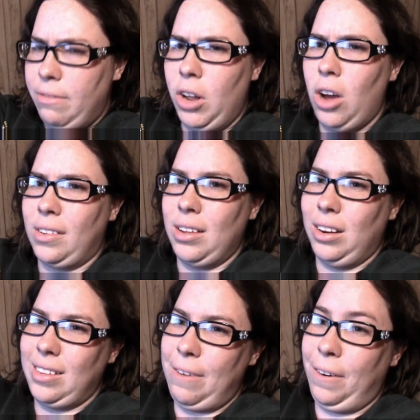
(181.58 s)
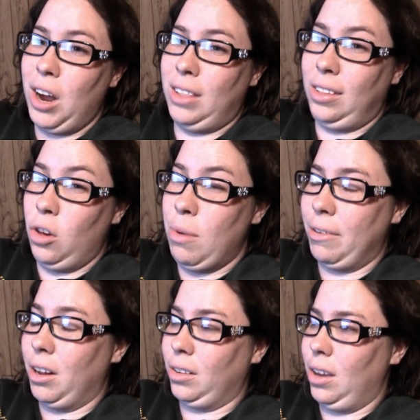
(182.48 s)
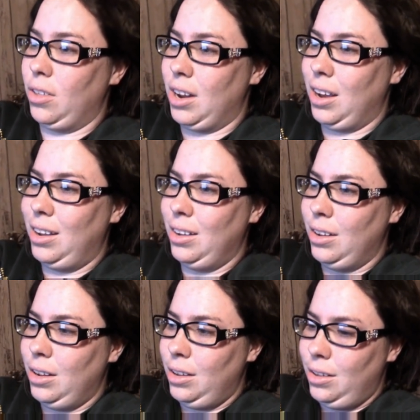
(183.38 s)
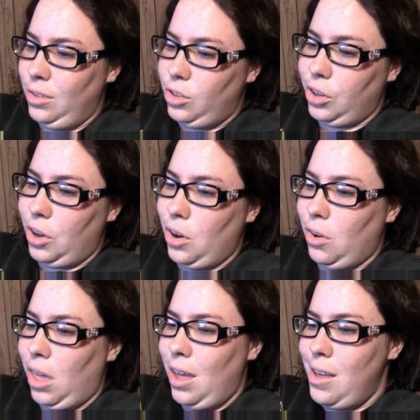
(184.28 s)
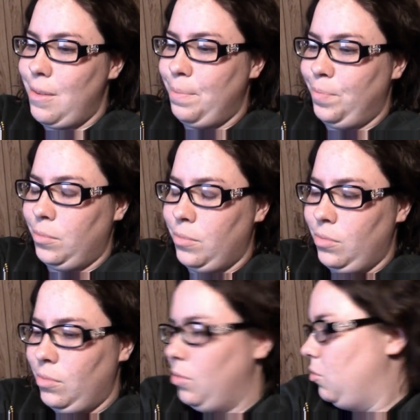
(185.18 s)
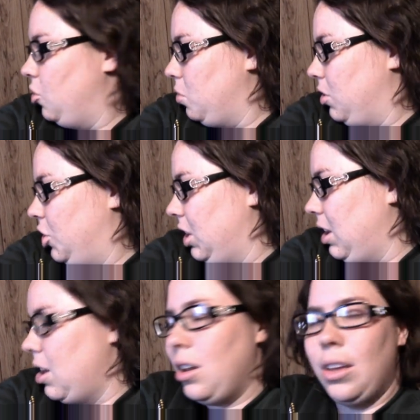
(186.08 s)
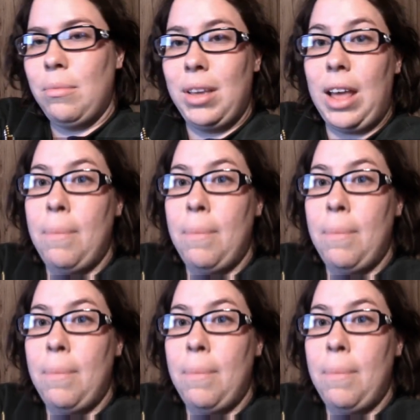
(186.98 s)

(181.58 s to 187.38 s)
vlogs done because I forgot to do my vlog the other night. So, yeah. Just want to check in and be like,